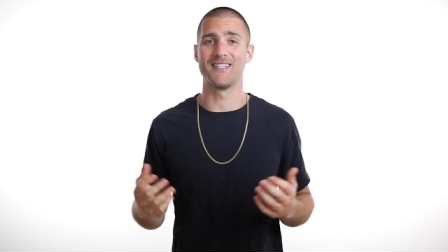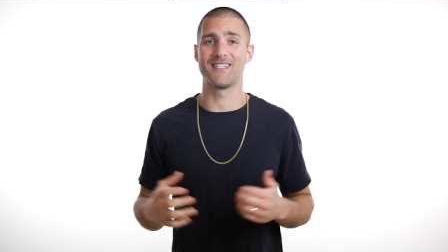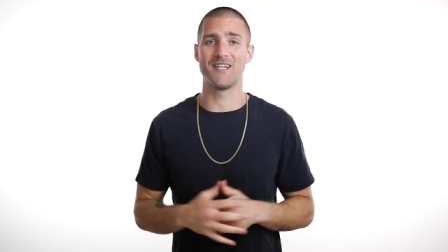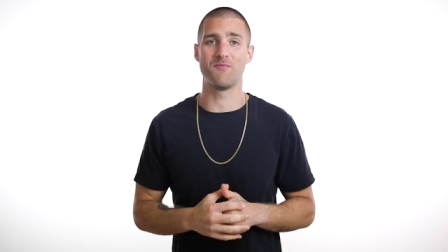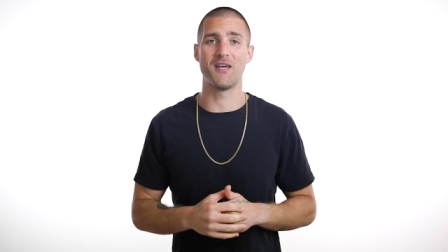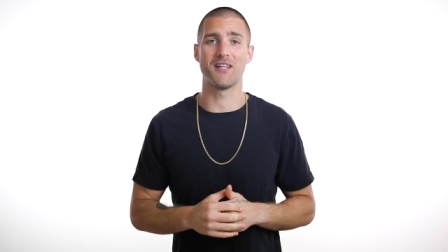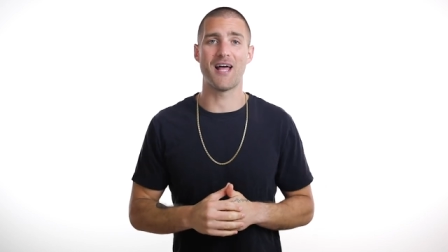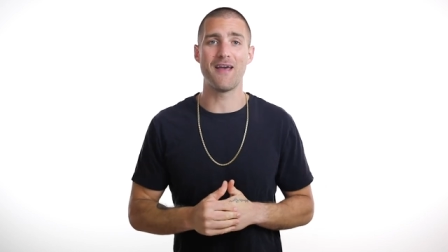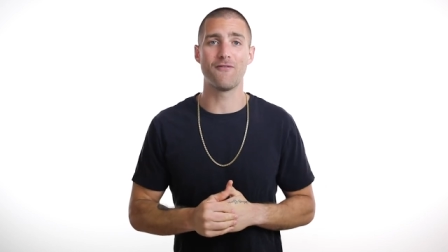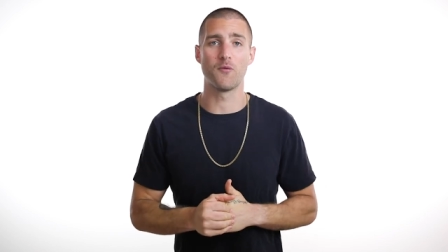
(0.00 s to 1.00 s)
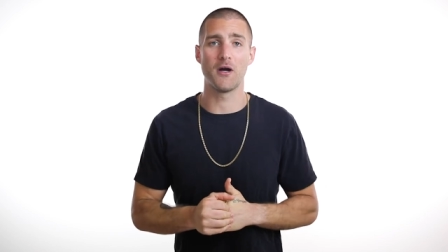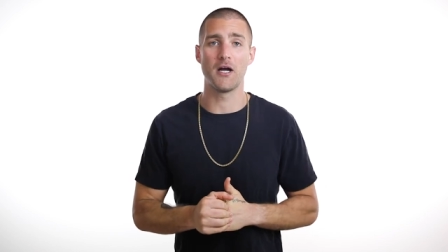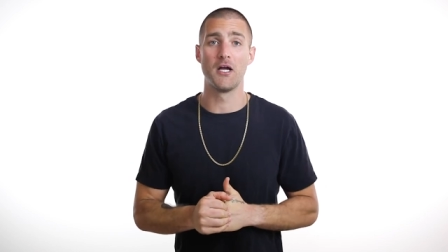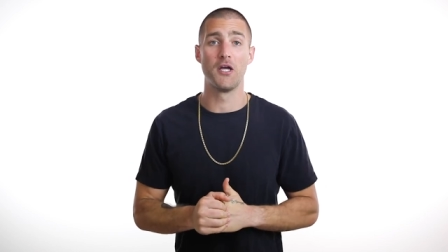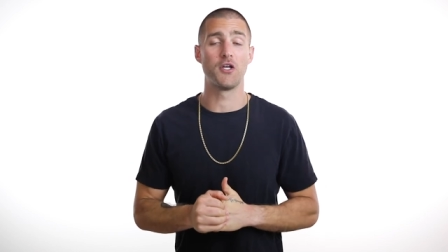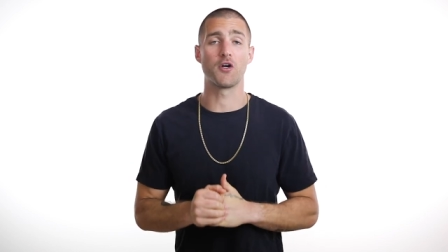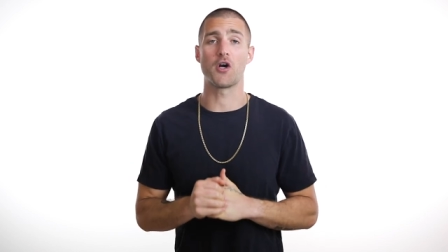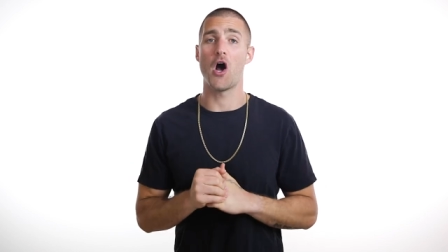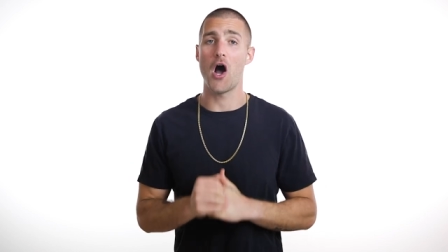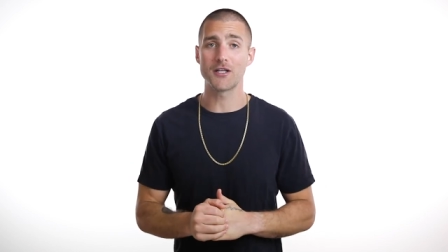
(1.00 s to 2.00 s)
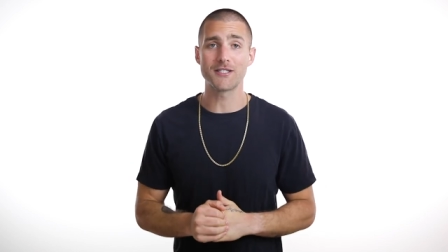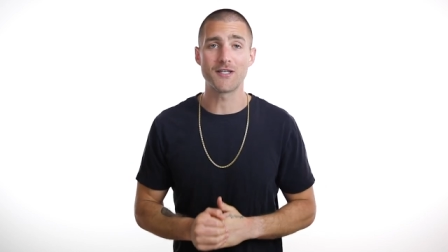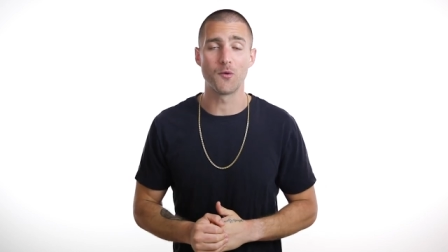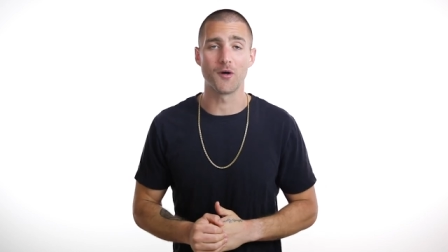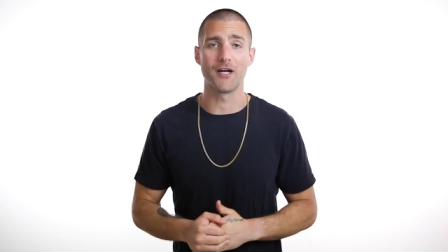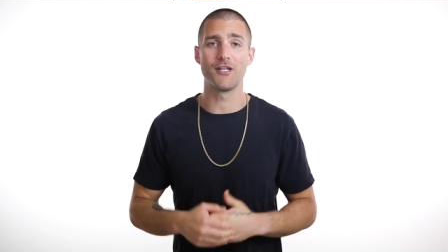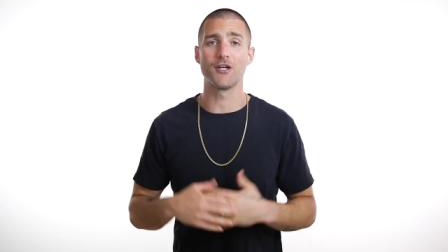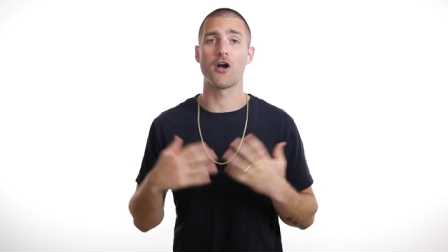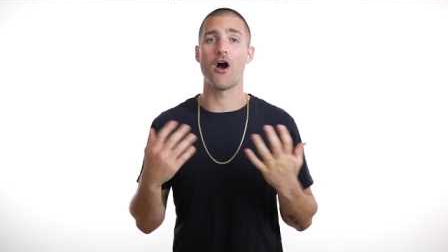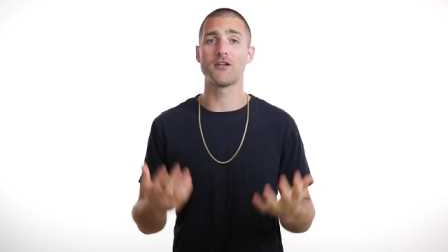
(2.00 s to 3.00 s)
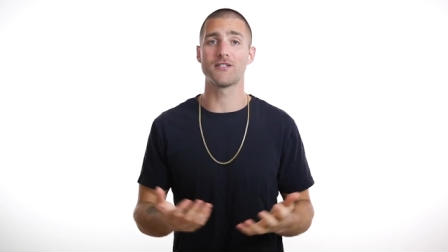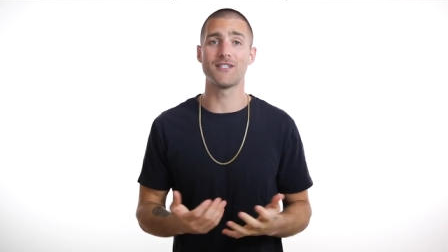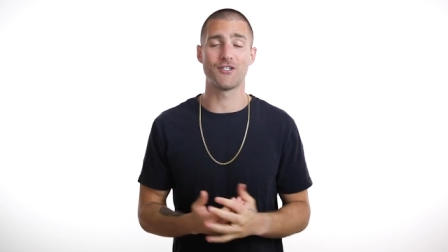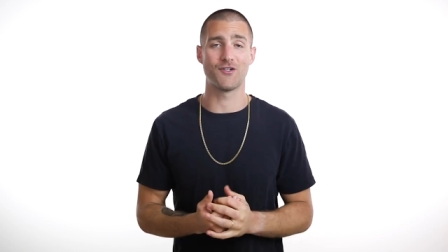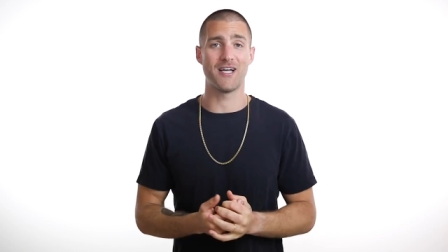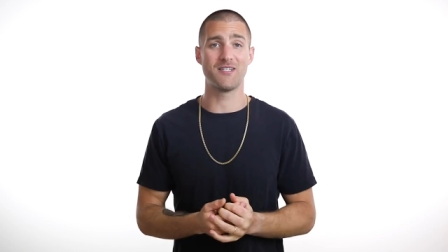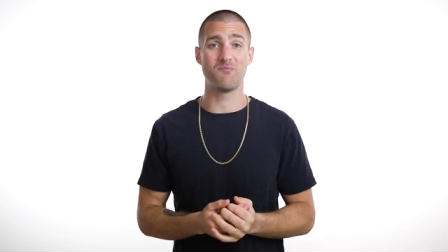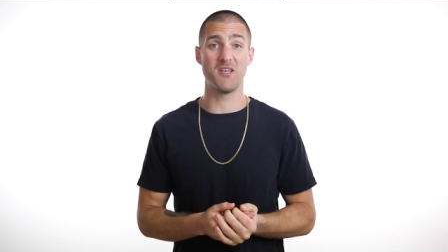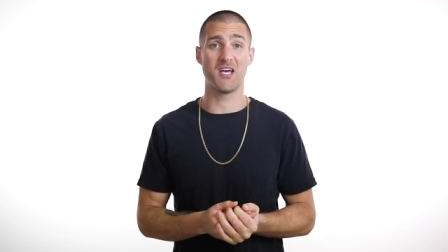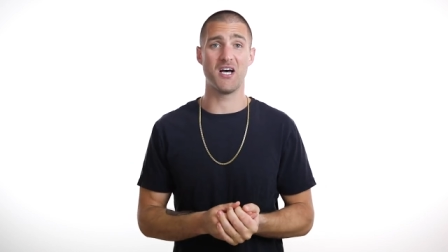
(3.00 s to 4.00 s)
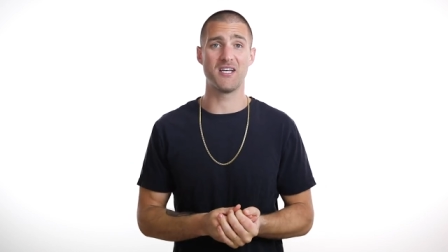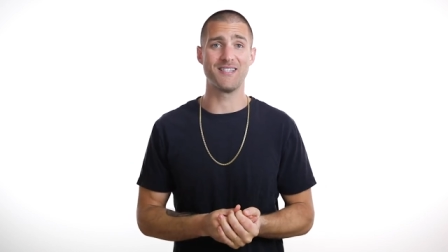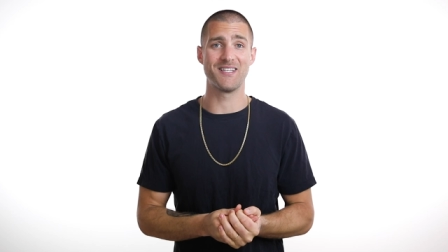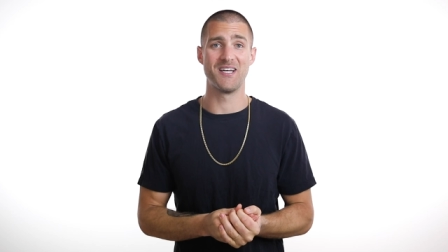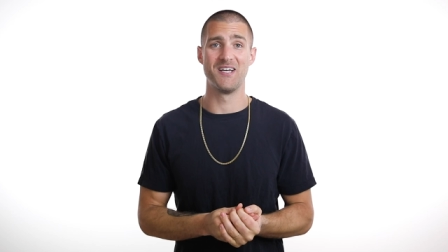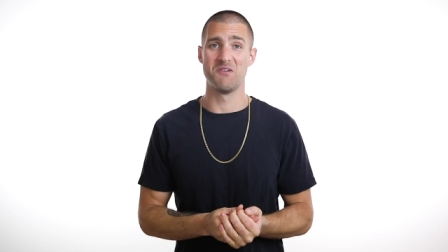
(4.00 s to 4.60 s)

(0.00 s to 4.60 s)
It's gonna be a life where you're constantly worried, you're constantly stressed because